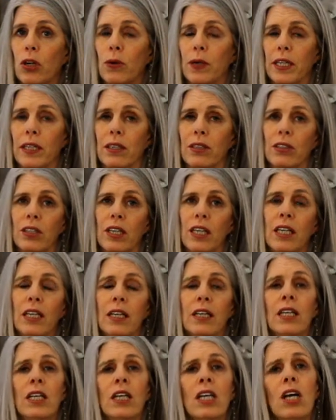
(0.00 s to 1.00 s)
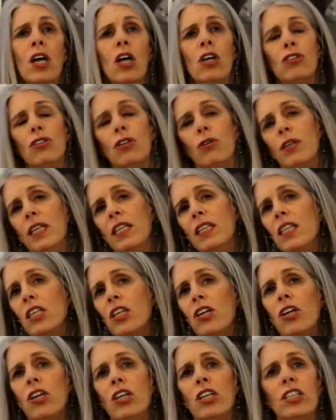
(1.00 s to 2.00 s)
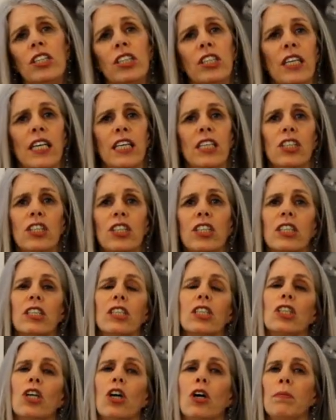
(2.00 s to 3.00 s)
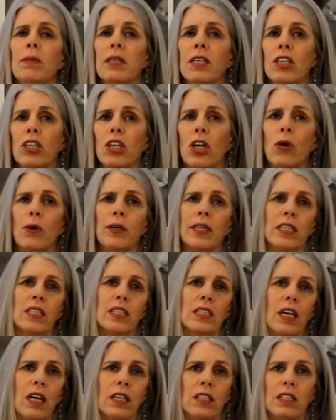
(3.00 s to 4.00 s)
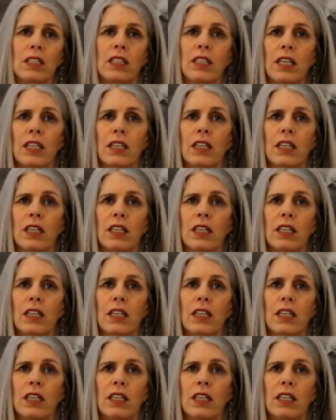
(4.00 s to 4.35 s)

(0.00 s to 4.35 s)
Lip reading: going. Okay, so in the early stages, that's coming and going. It's not in